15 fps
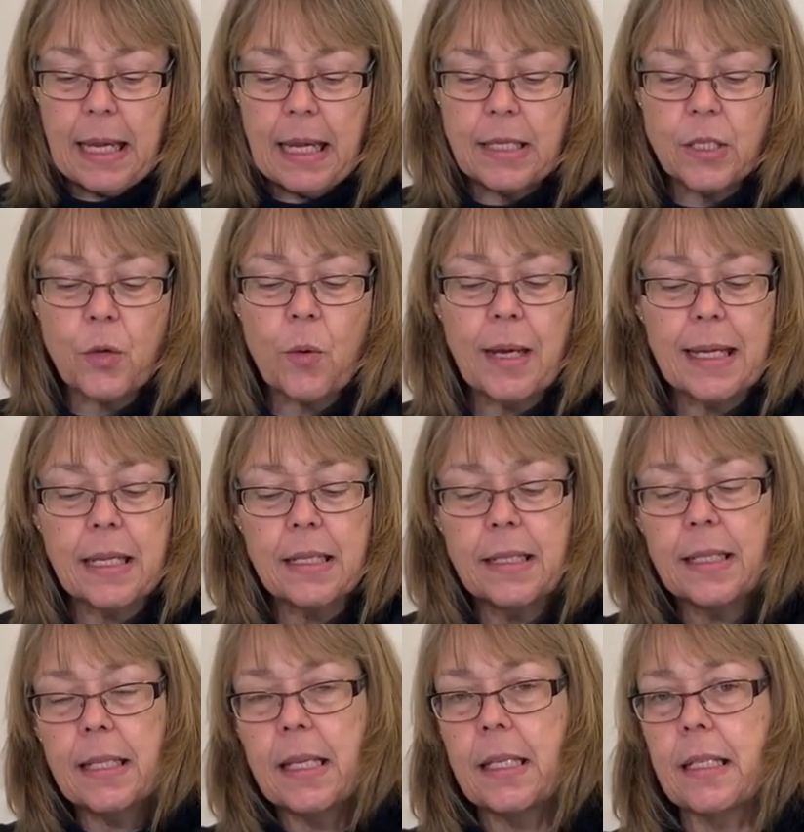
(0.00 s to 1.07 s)
It's quite
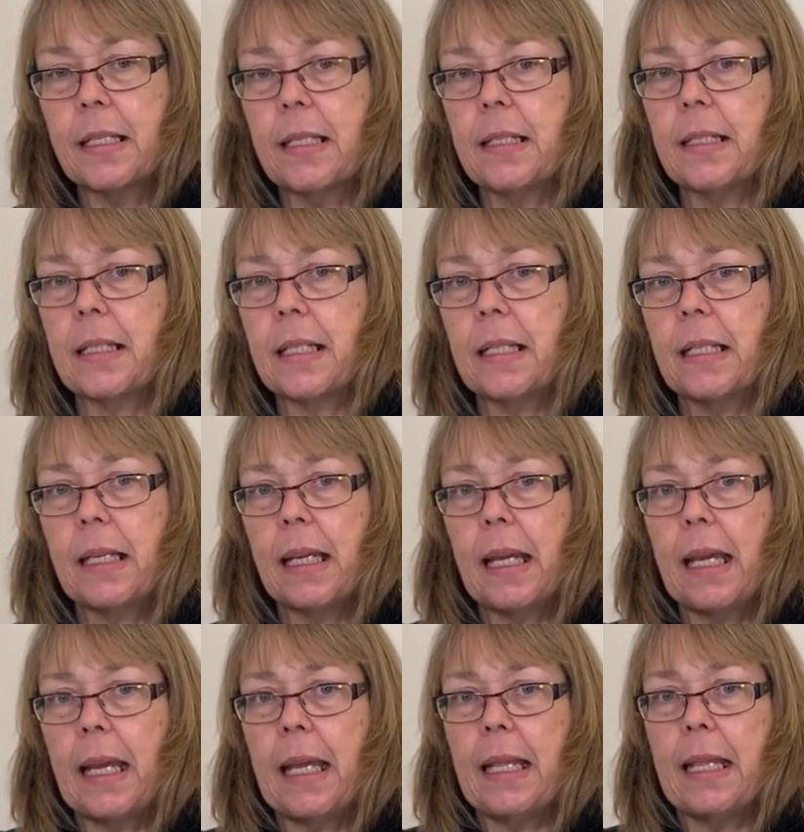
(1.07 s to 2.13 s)
consistent
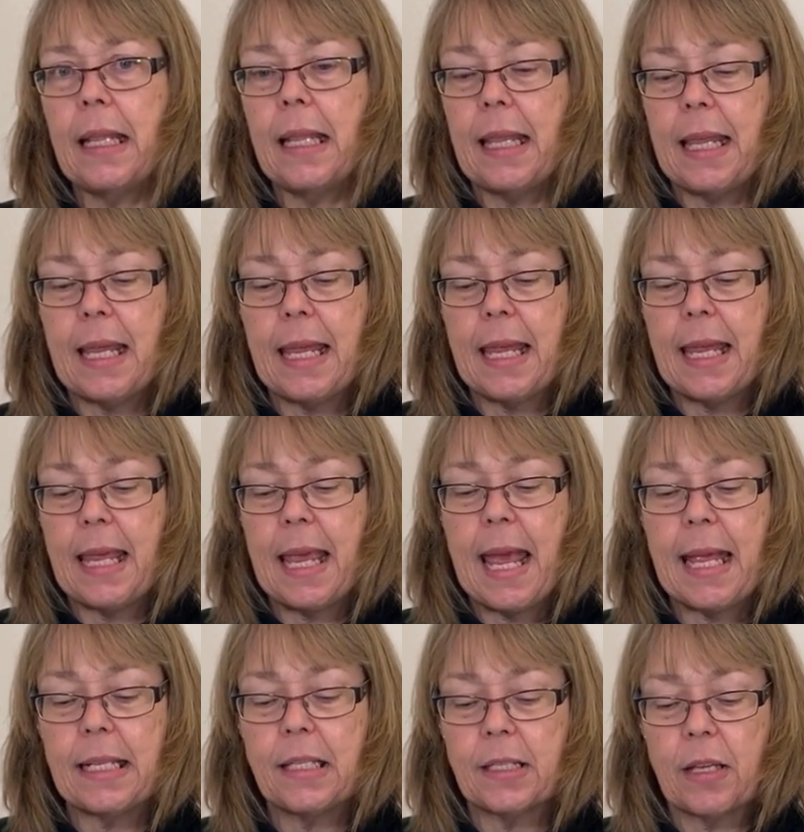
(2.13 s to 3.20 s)
in the
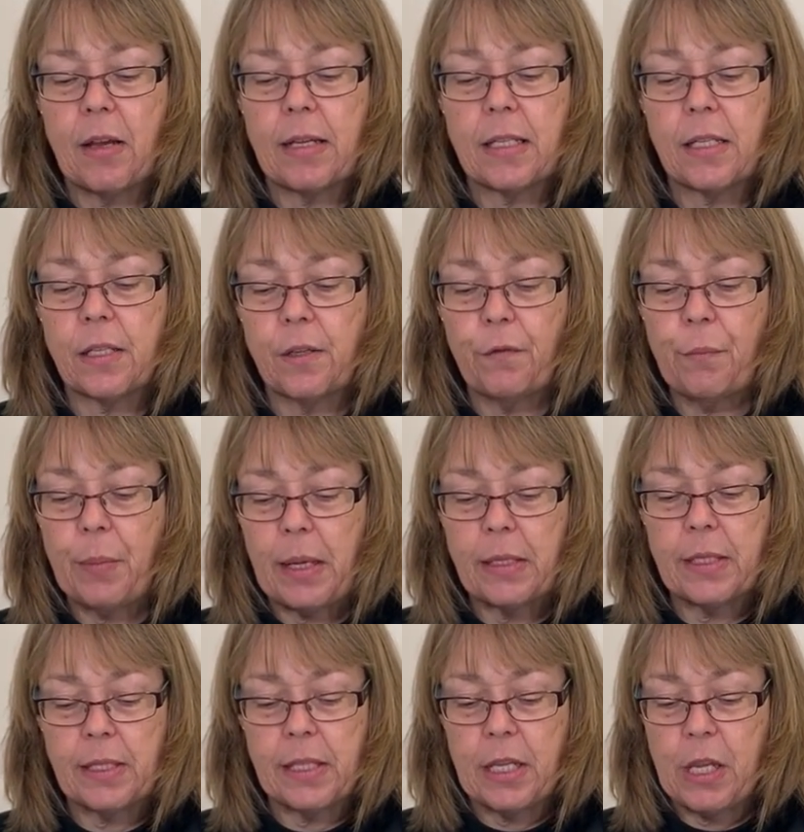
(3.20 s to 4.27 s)
head sizes of
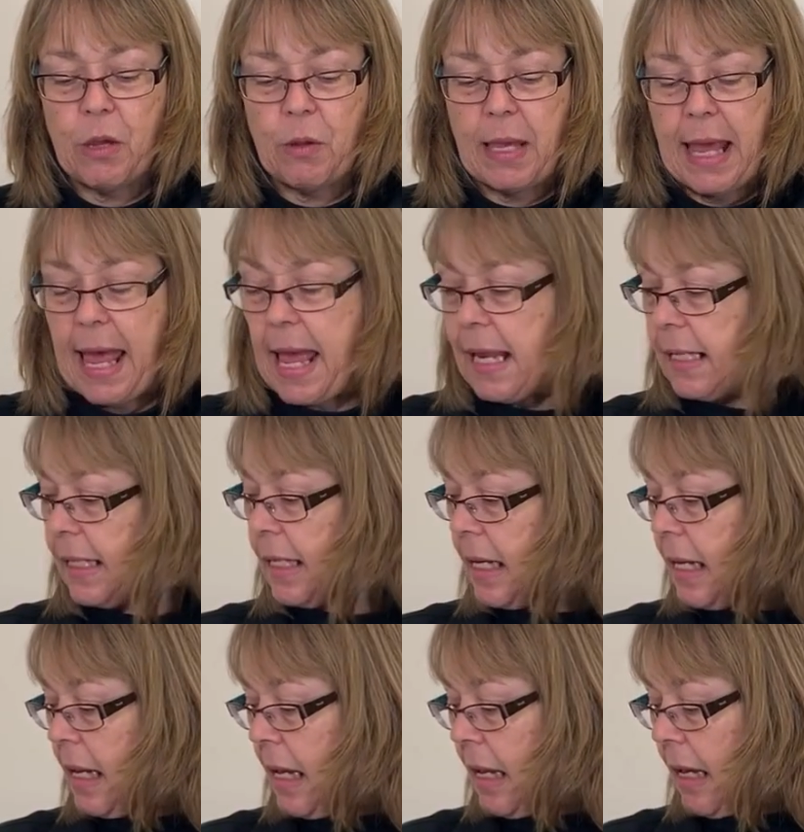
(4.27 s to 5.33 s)
buds that you get.
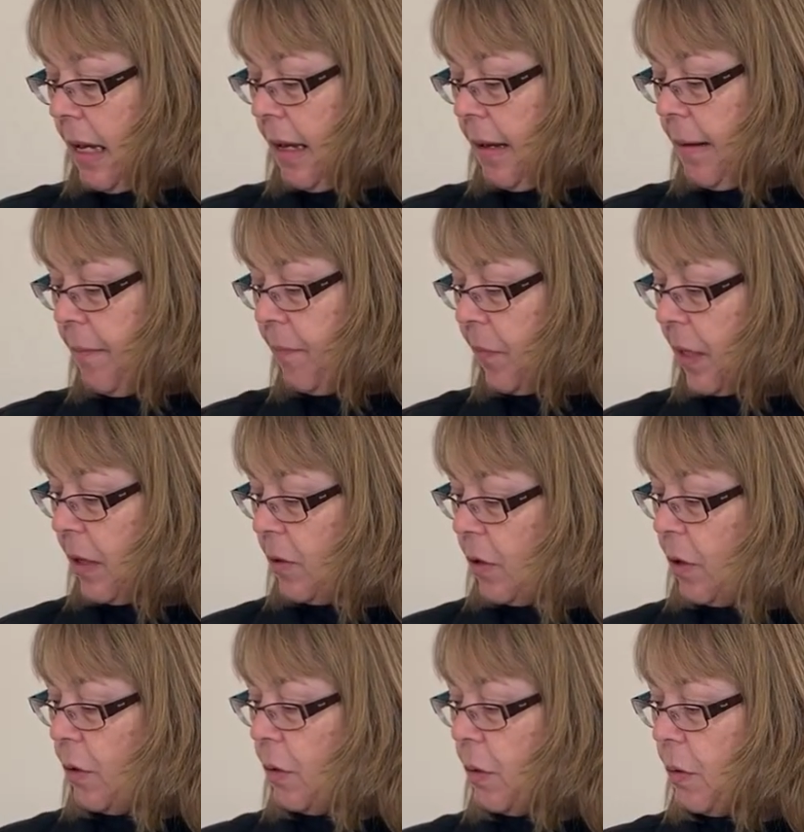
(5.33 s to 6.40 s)

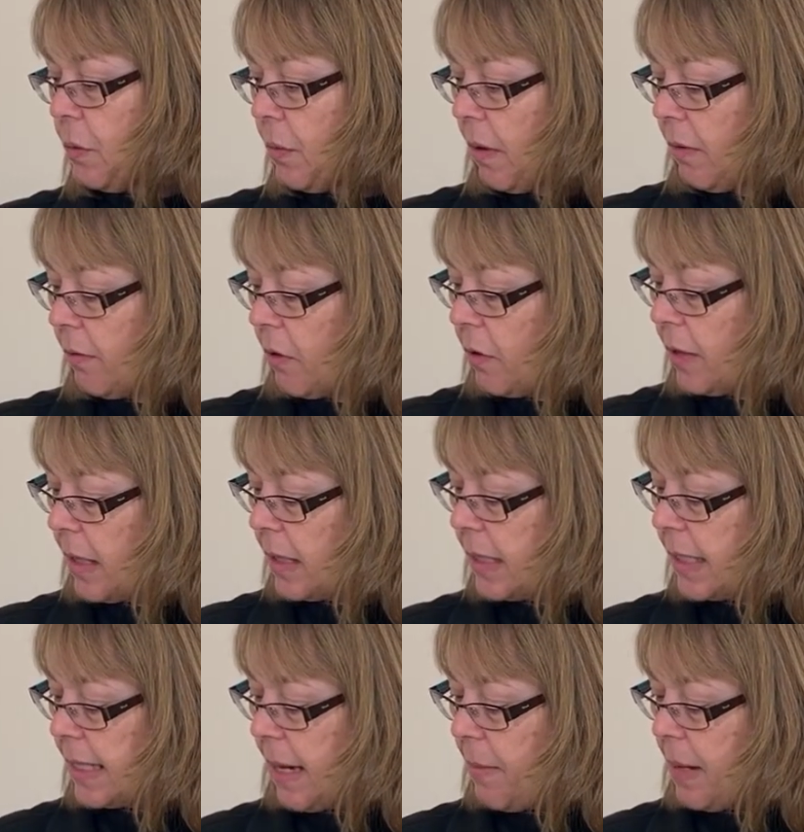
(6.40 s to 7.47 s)
I've got another
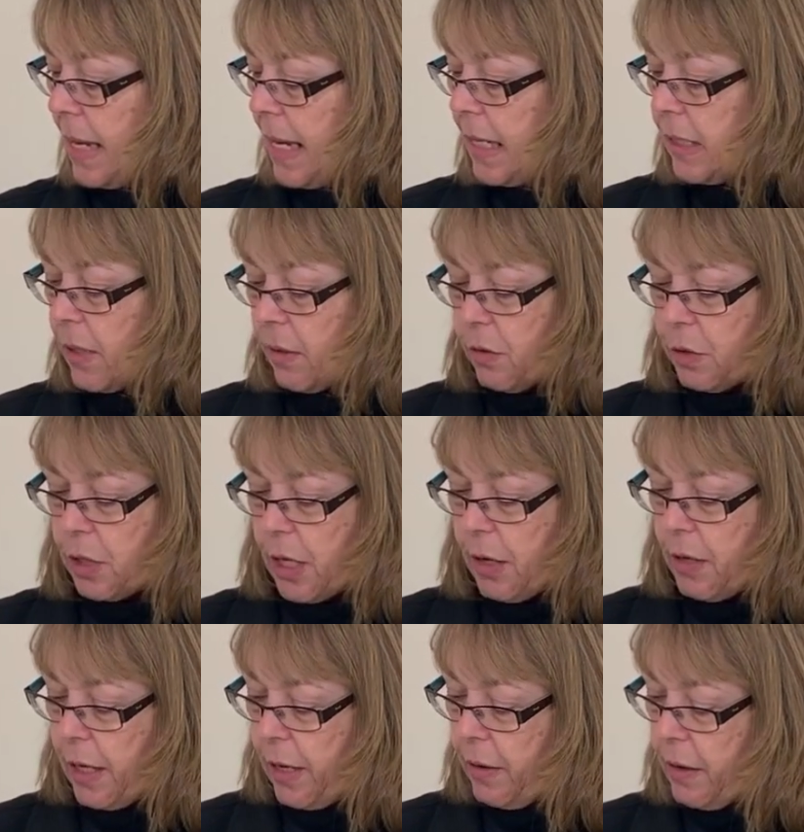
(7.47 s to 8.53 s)
stem here, so I'll show
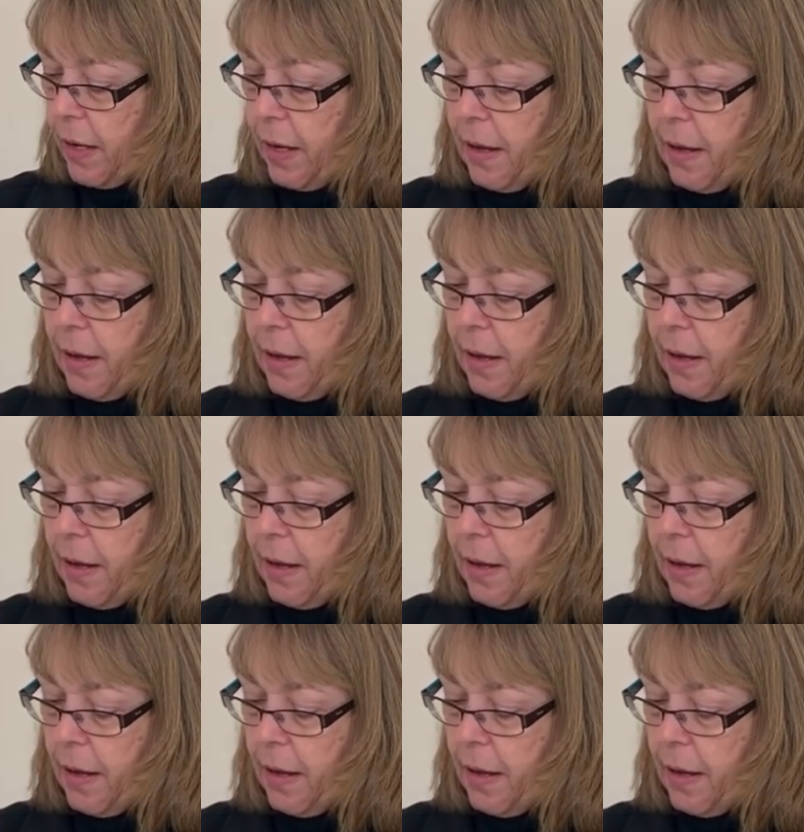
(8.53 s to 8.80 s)
you.